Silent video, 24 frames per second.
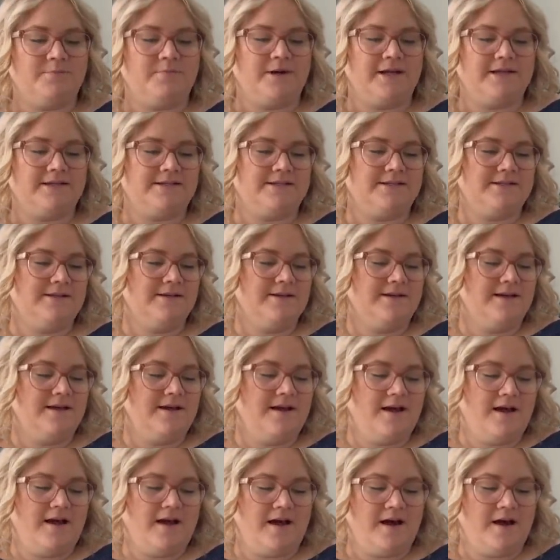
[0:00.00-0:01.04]
but
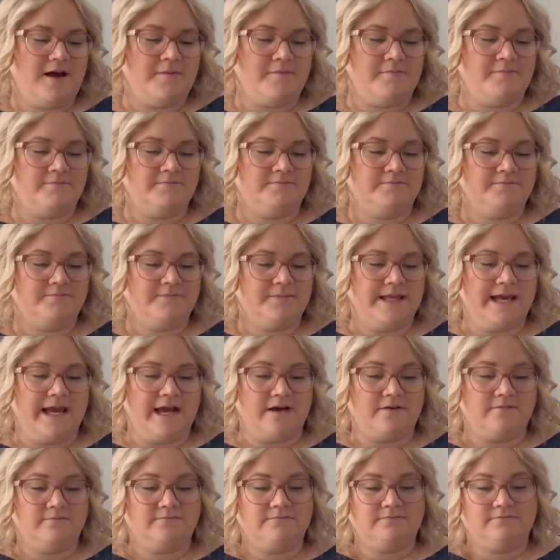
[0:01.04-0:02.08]
um,
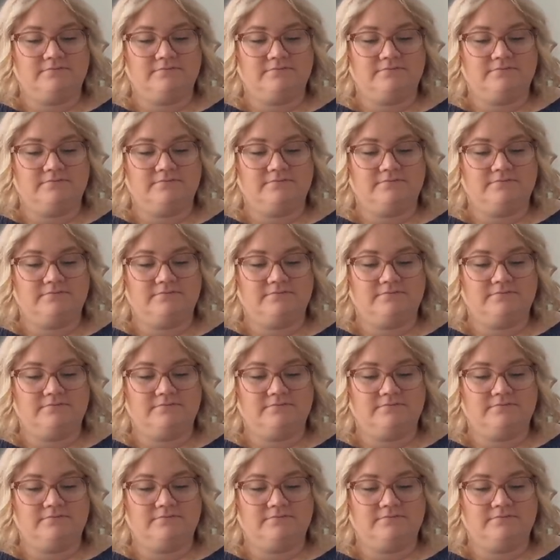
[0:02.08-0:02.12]
yeah.